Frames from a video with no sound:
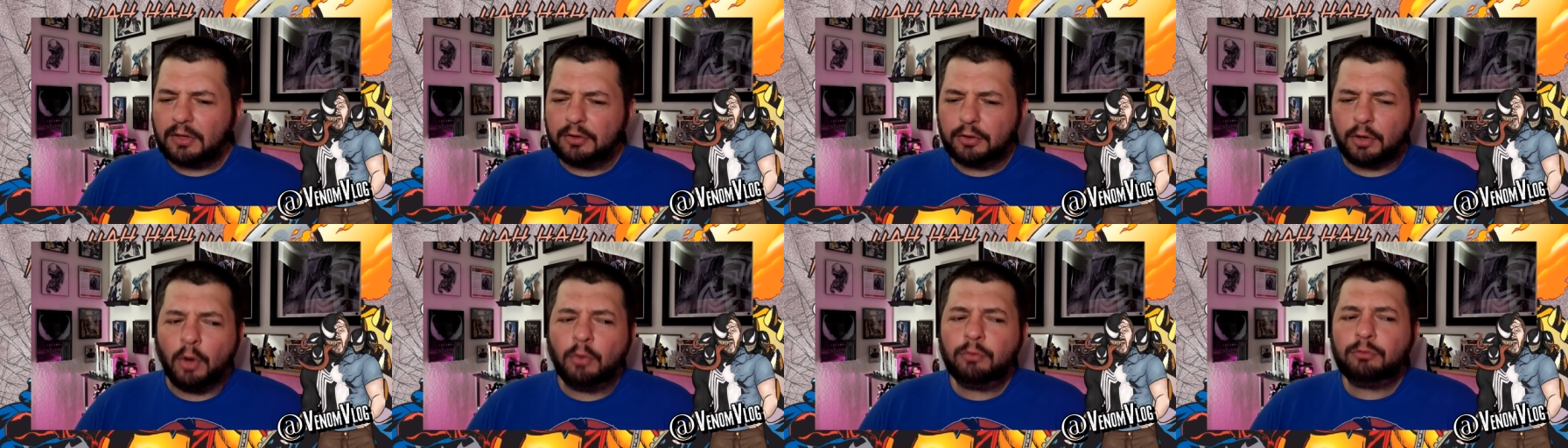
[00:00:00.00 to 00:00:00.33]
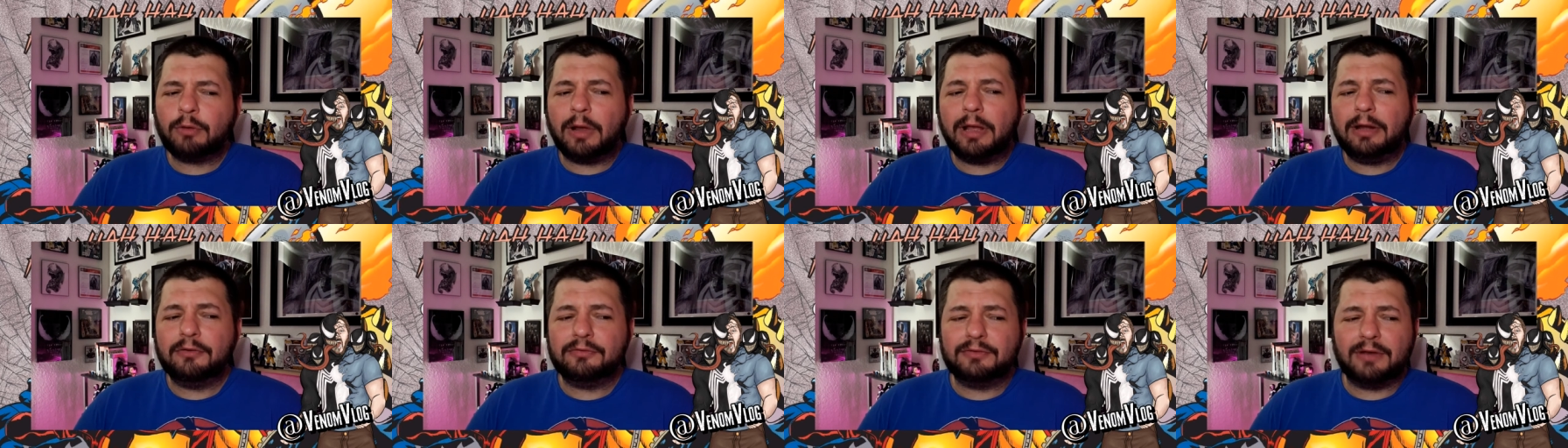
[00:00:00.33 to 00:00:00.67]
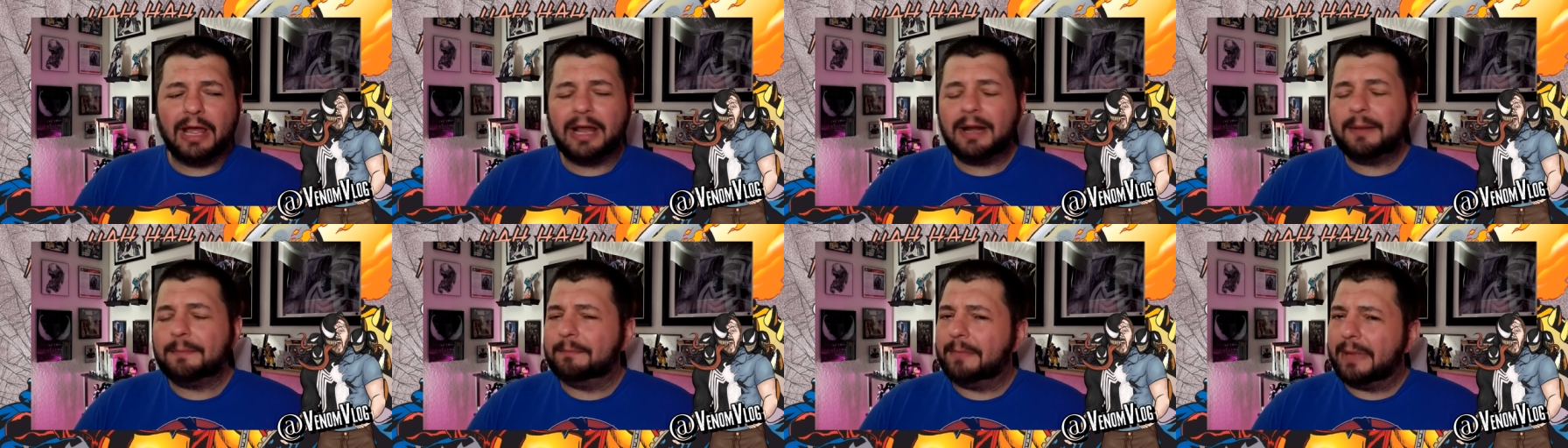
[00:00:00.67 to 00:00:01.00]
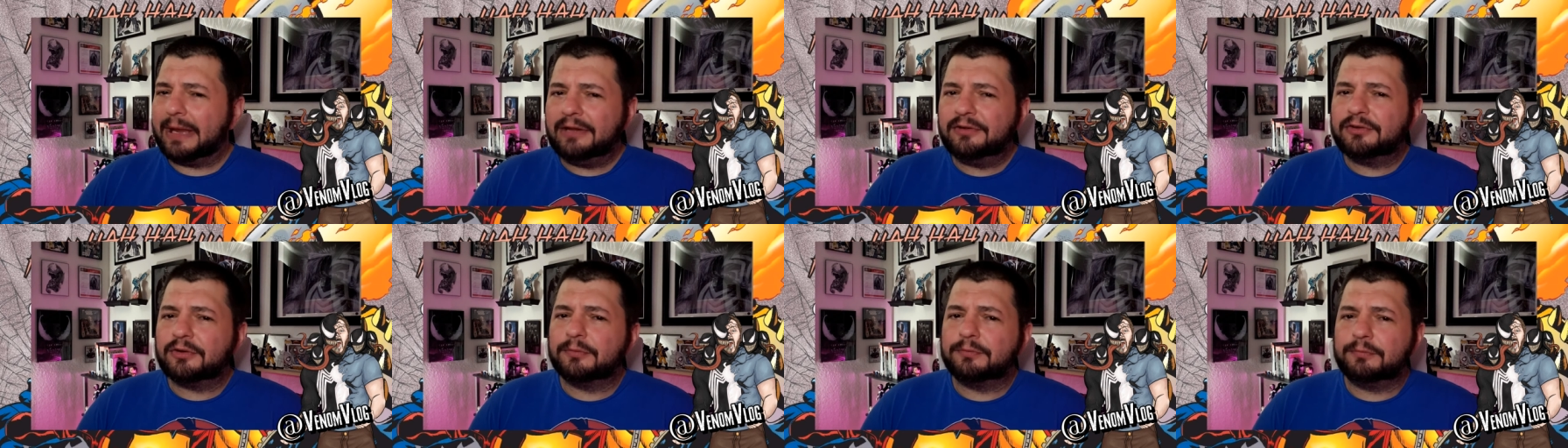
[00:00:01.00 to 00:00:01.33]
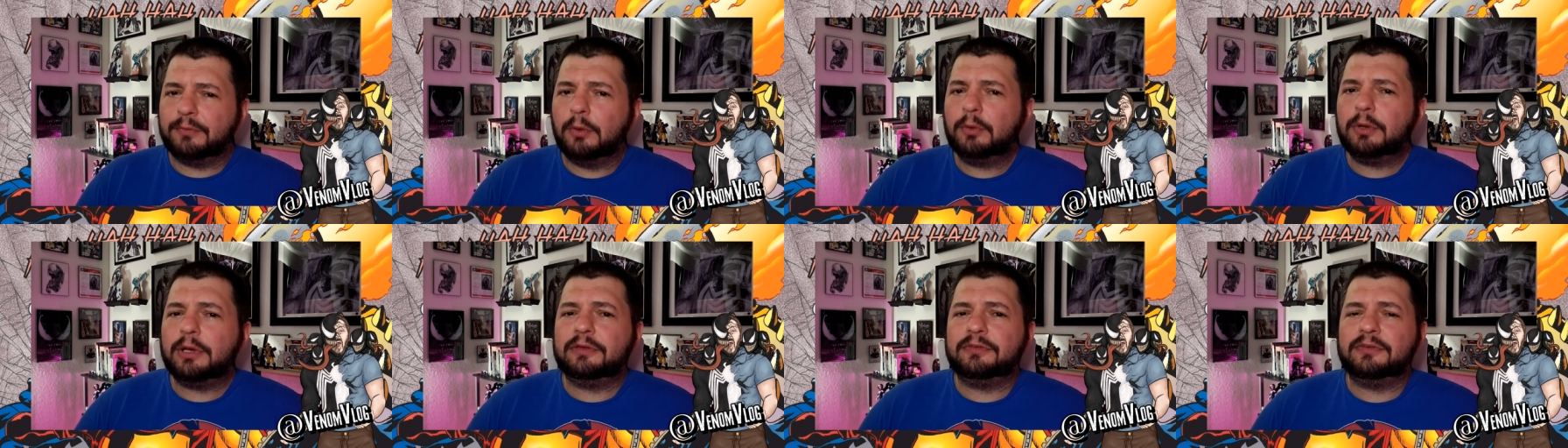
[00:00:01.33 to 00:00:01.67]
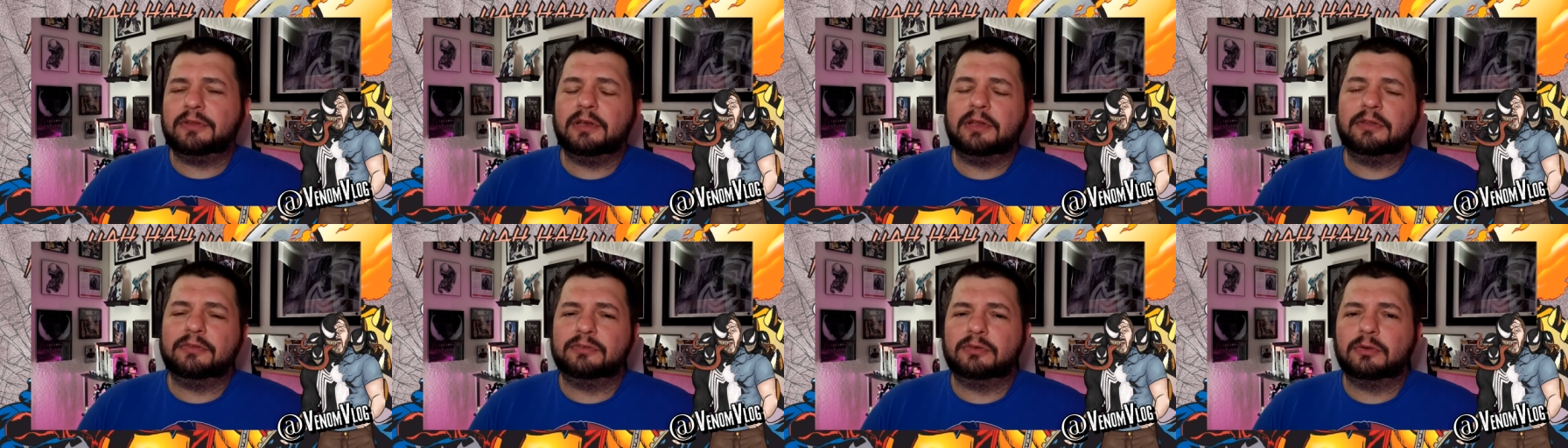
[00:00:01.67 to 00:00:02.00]
Ghost Rider is not a major focus
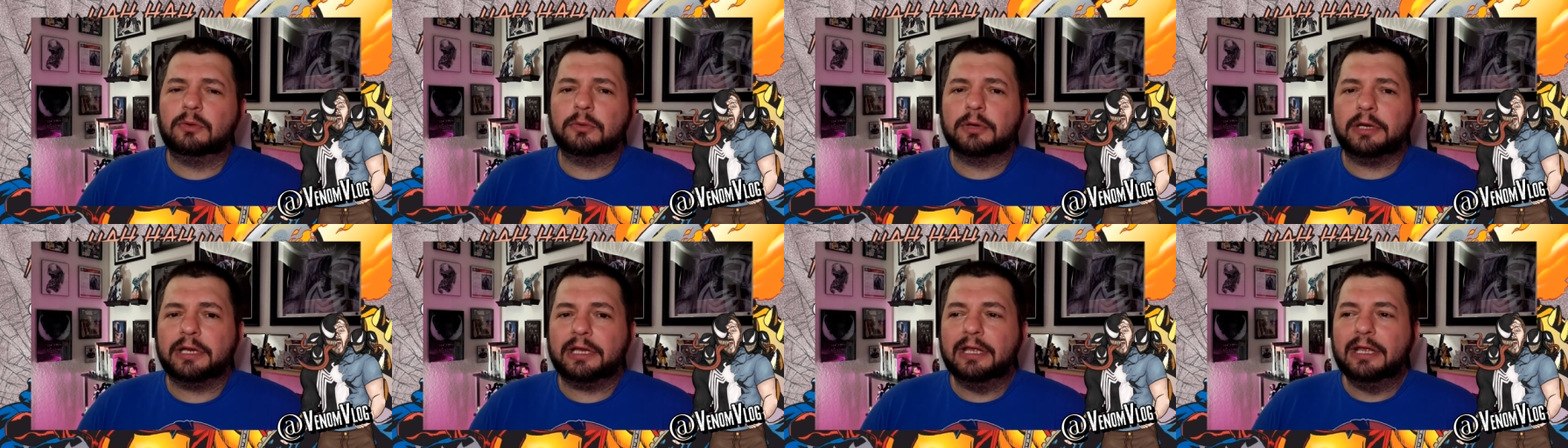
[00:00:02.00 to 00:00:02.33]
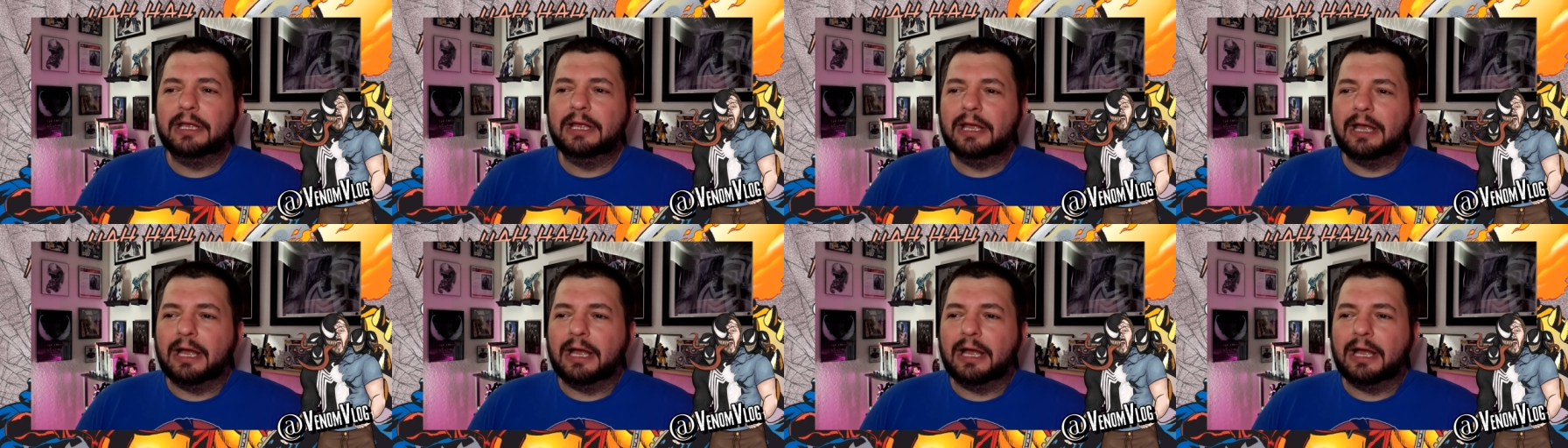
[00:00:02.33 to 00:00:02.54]
in this story.